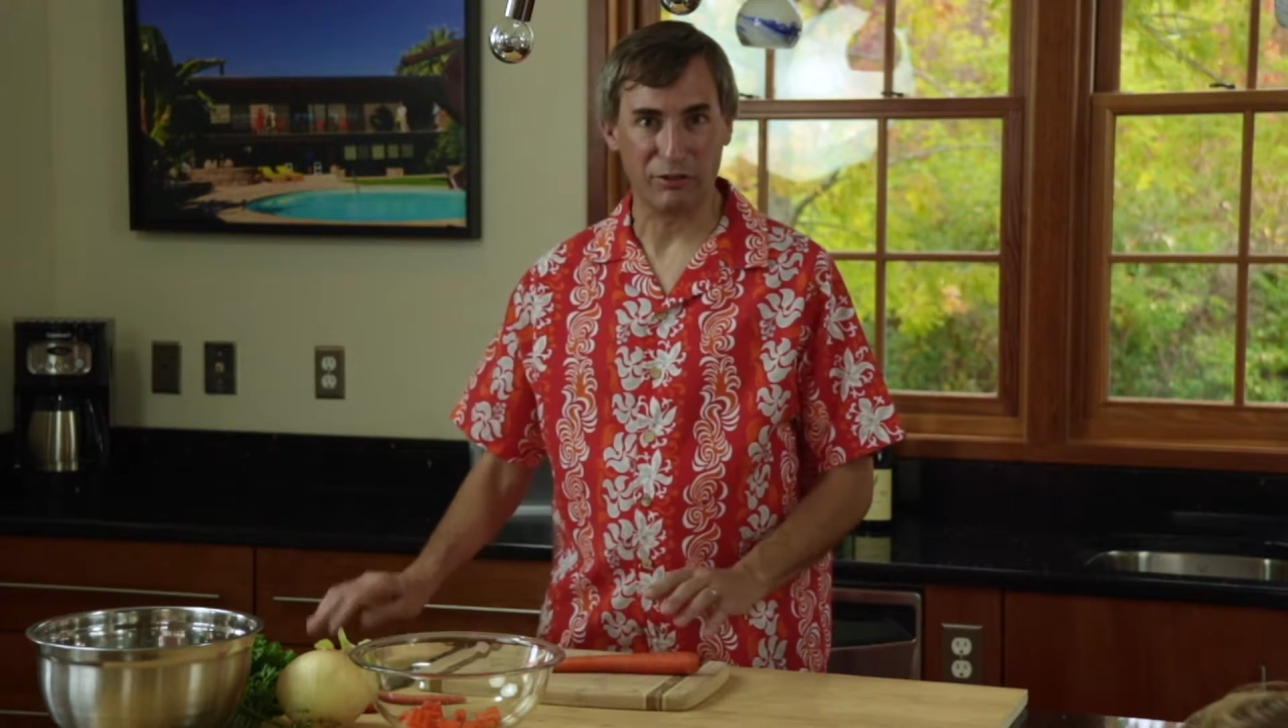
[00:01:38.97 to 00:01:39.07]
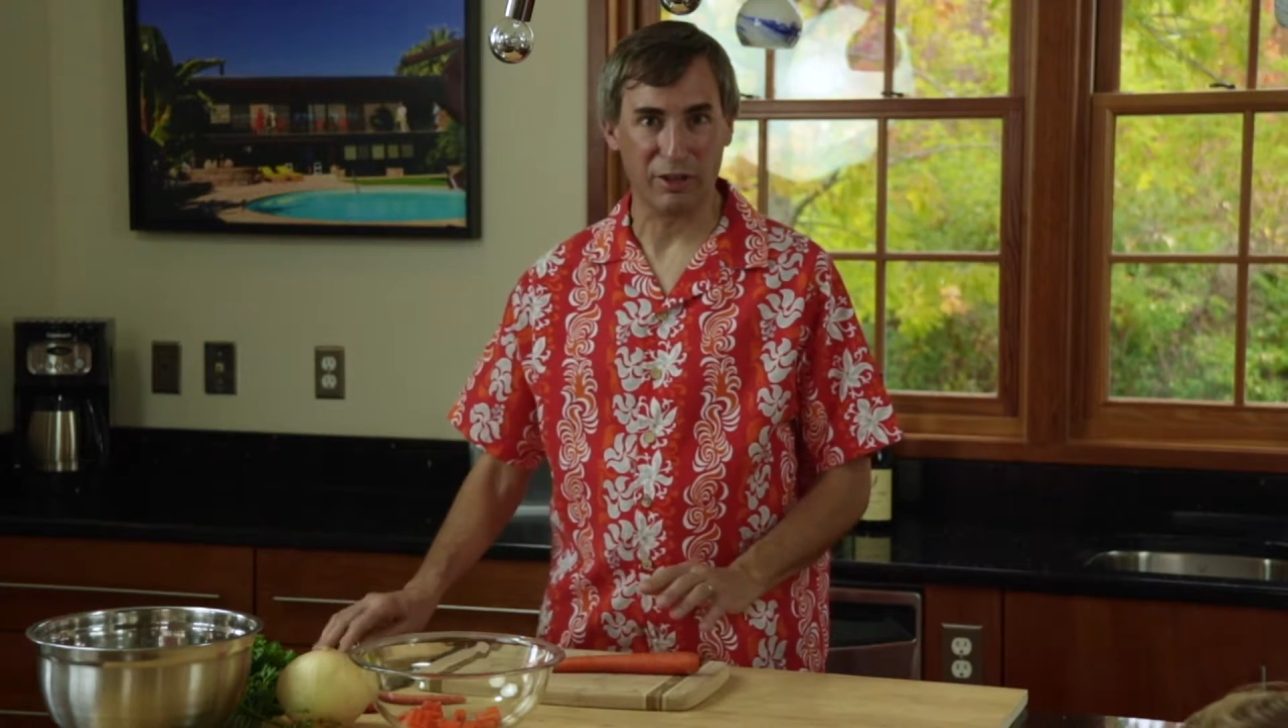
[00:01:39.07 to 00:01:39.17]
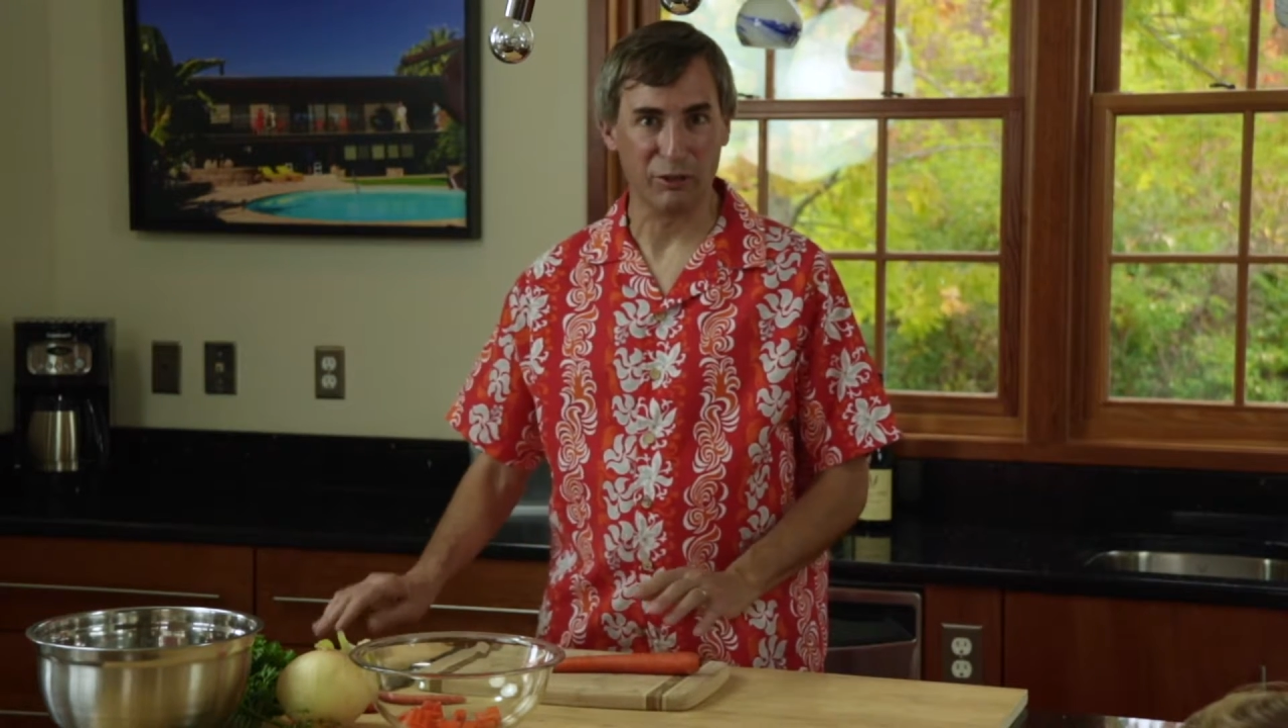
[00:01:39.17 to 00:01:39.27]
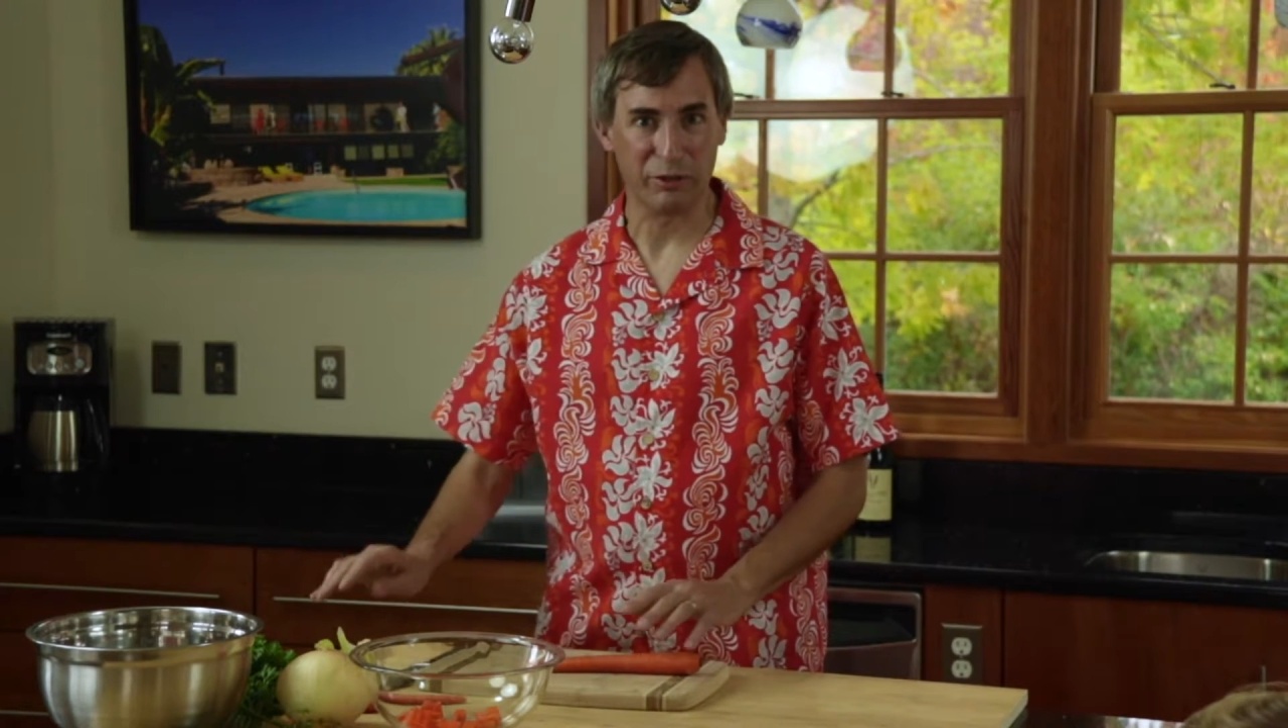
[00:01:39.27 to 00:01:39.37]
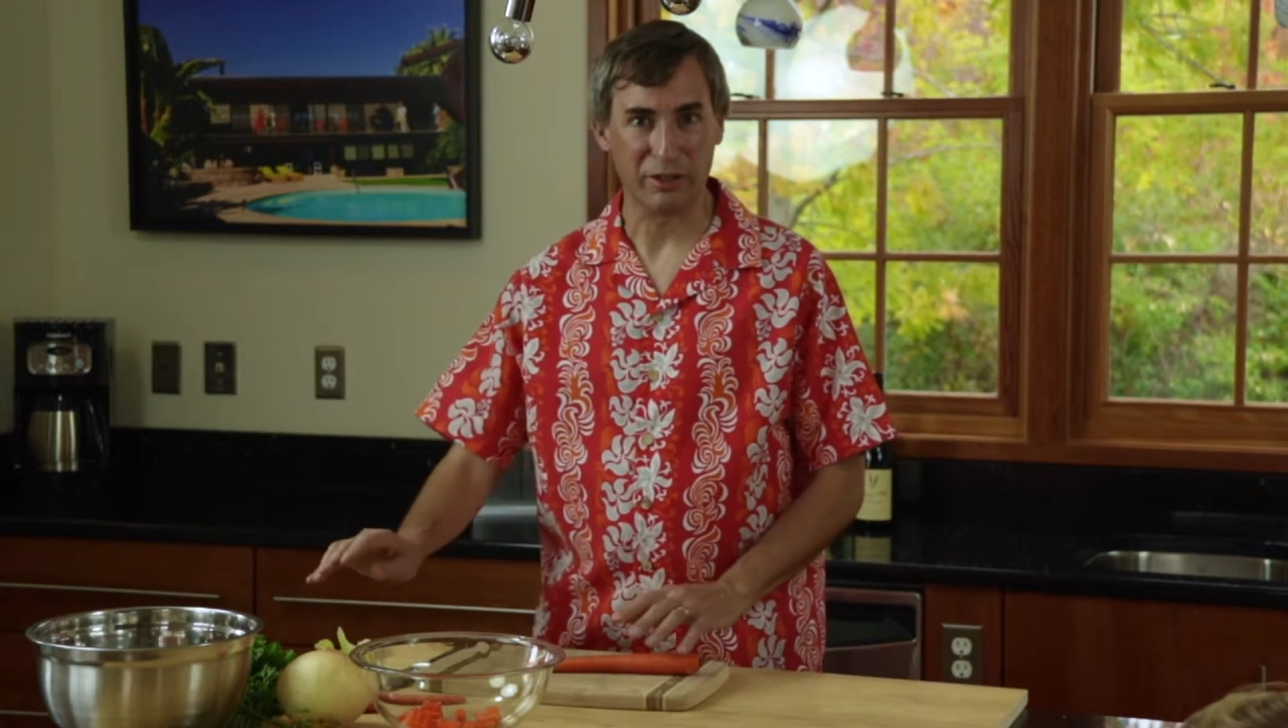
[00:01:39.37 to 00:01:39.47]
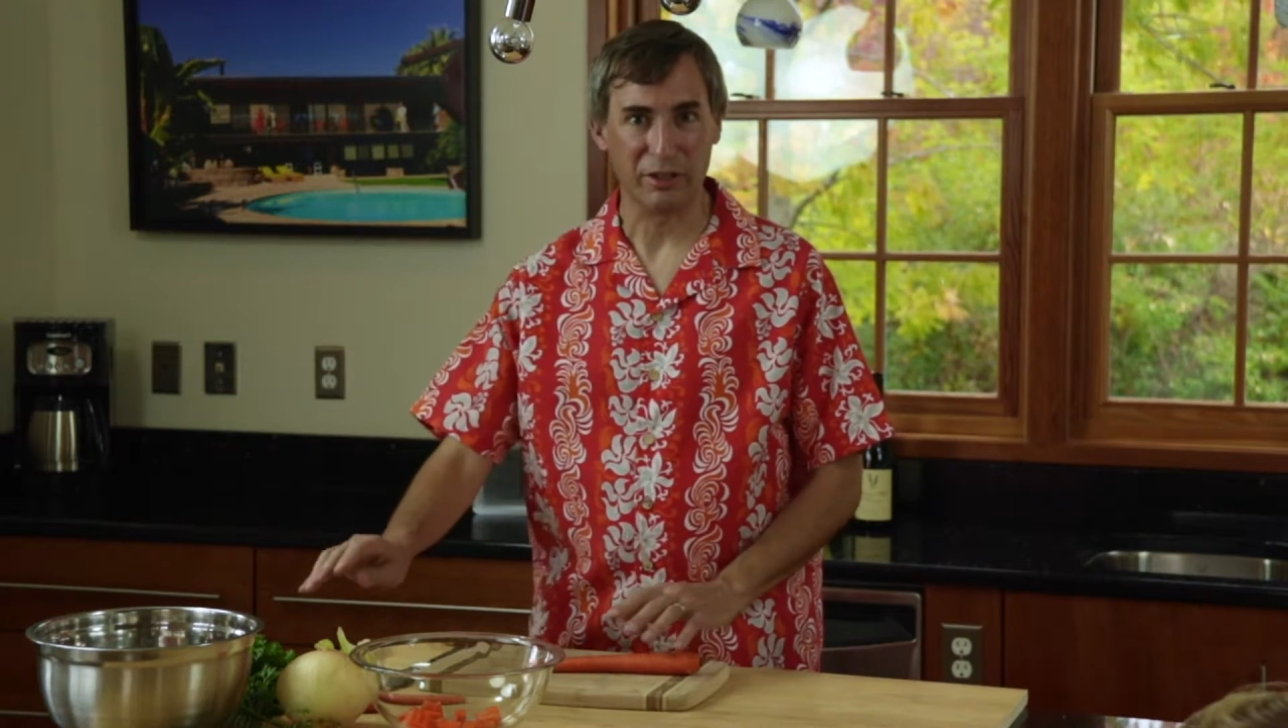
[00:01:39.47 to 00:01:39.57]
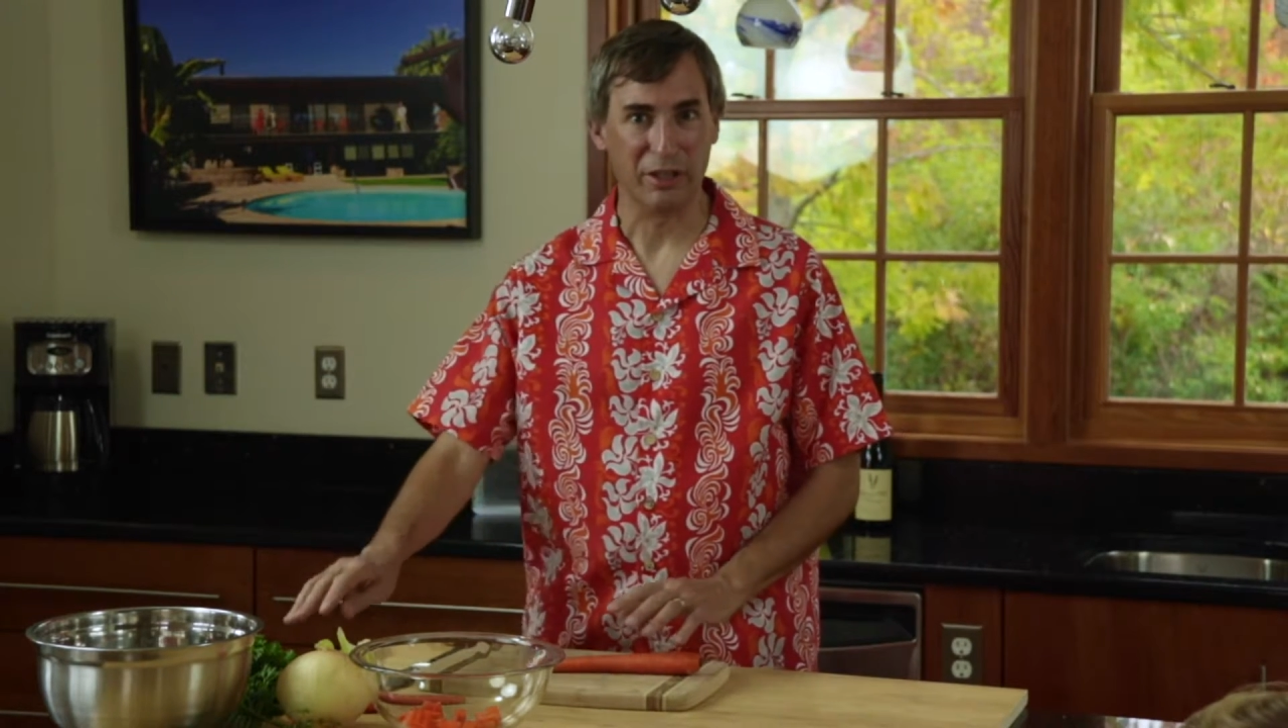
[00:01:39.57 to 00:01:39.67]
celery,